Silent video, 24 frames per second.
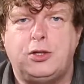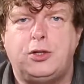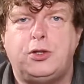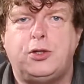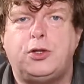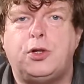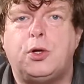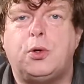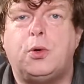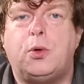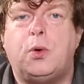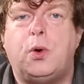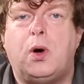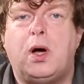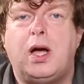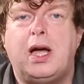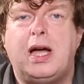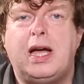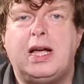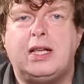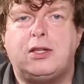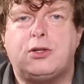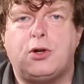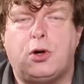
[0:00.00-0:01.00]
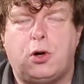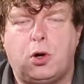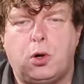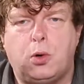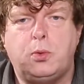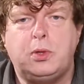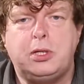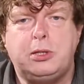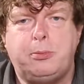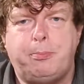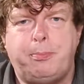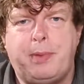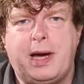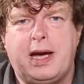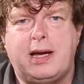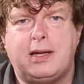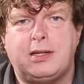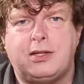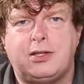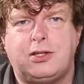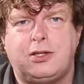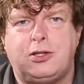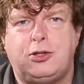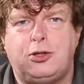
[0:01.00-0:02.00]
So it's always
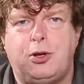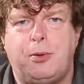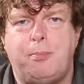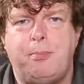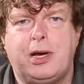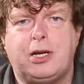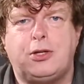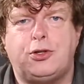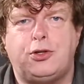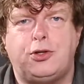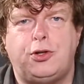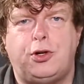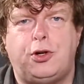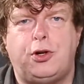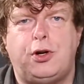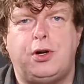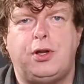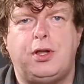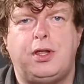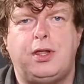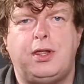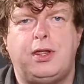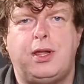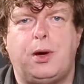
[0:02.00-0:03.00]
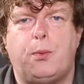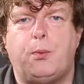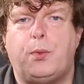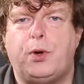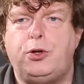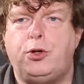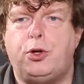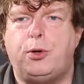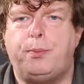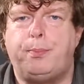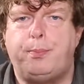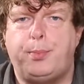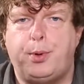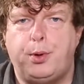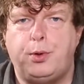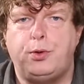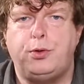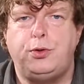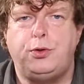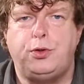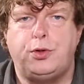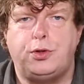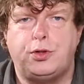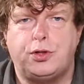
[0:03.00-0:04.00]
best to make sure that when you're
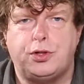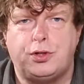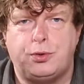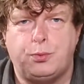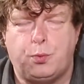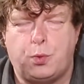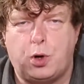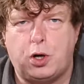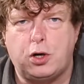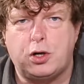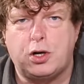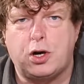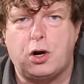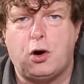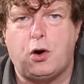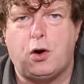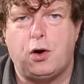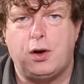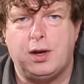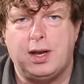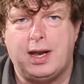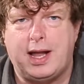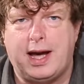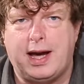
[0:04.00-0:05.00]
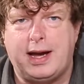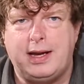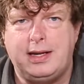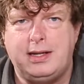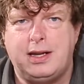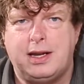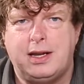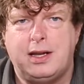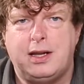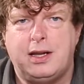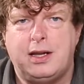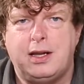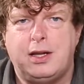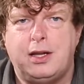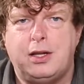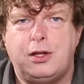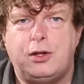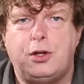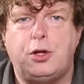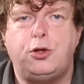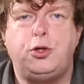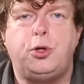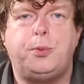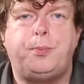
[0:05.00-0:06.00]
putting your work online
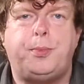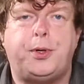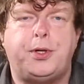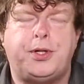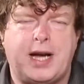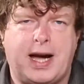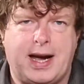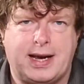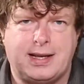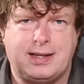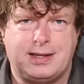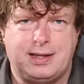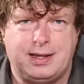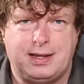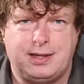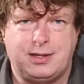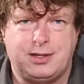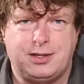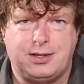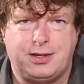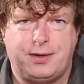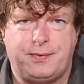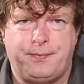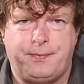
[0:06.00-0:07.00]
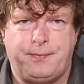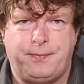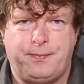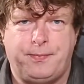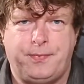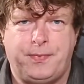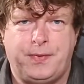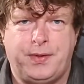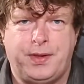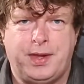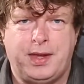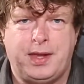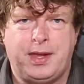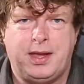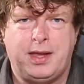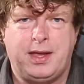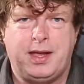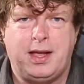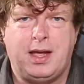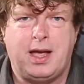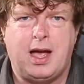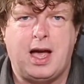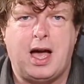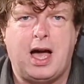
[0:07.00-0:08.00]
that you protect this.
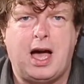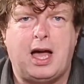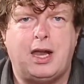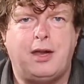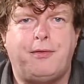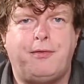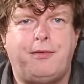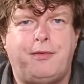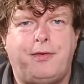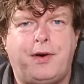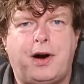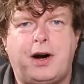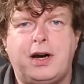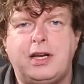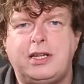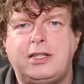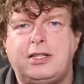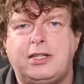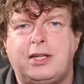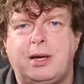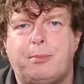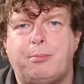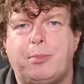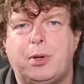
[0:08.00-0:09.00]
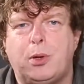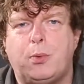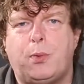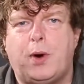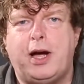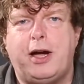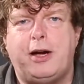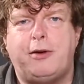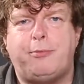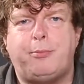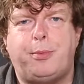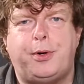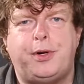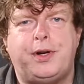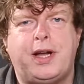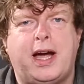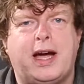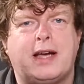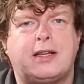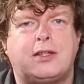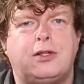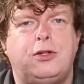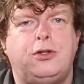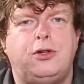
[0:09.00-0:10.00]
And a very simple way of
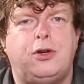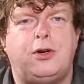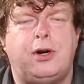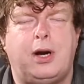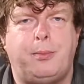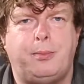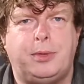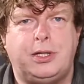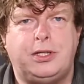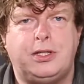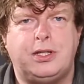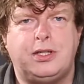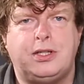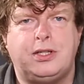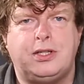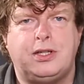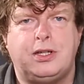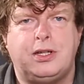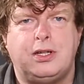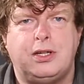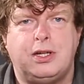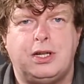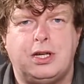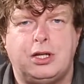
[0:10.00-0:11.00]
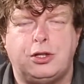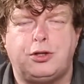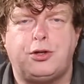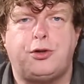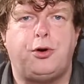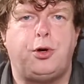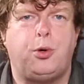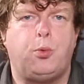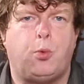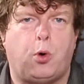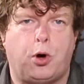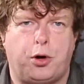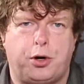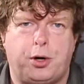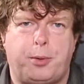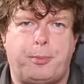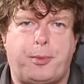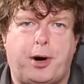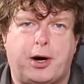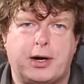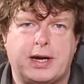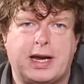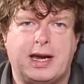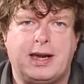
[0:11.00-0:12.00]
protecting your images is through
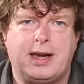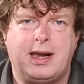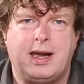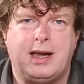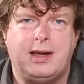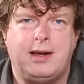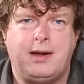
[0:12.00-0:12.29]
watermarking.